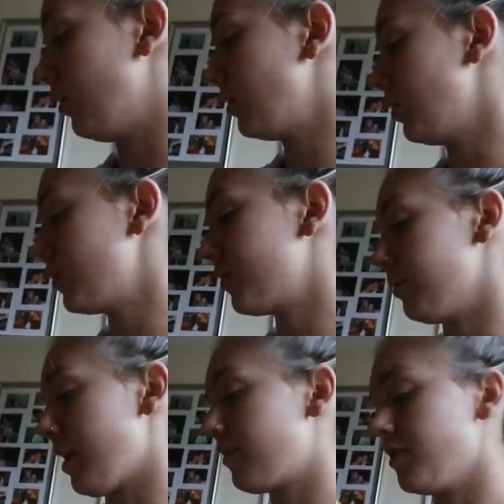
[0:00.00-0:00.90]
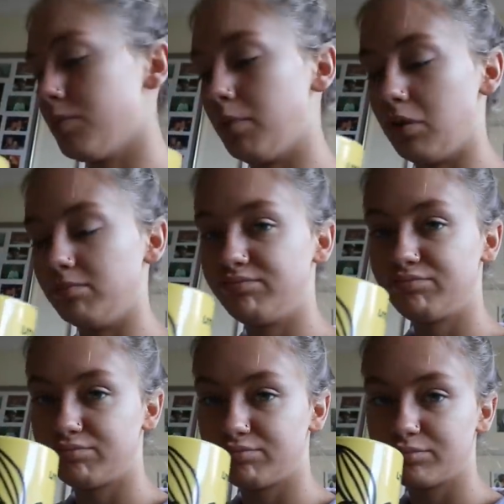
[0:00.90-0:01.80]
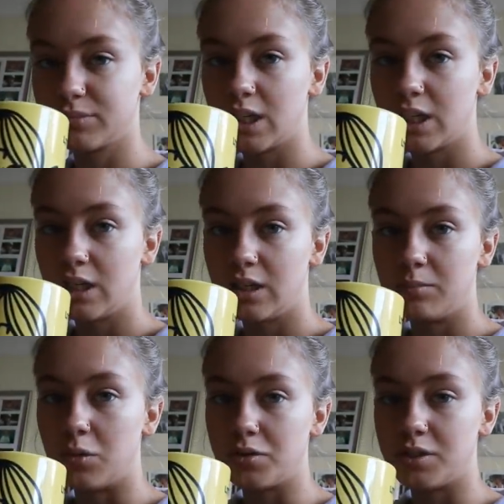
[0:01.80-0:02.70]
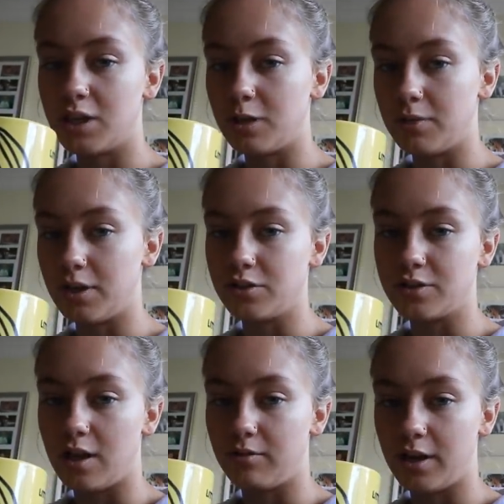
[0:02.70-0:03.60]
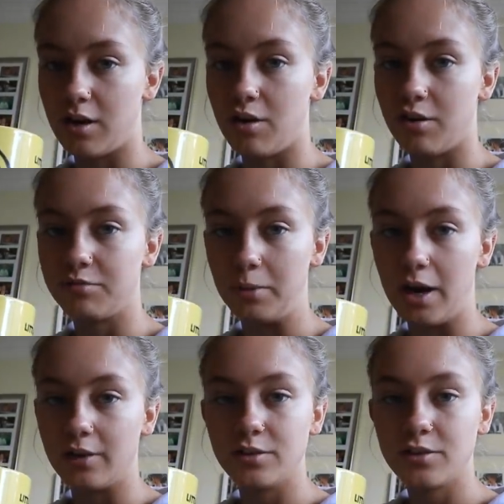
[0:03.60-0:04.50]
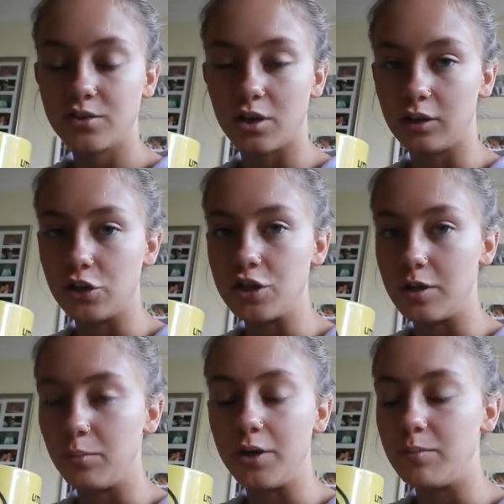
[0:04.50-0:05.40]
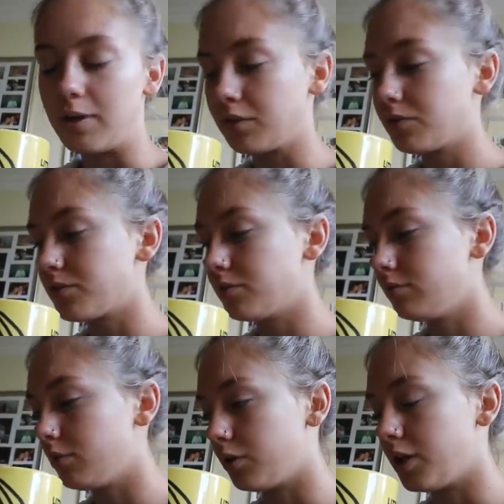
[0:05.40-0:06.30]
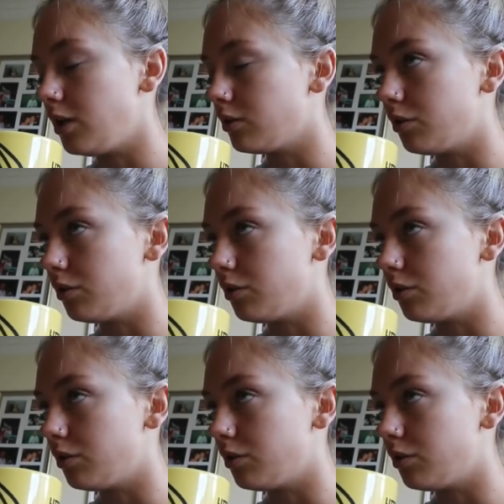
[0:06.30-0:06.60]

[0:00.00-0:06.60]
on toast for breakfast, but most of the time I just have like off-brand chocolate chip Weetabix or tea and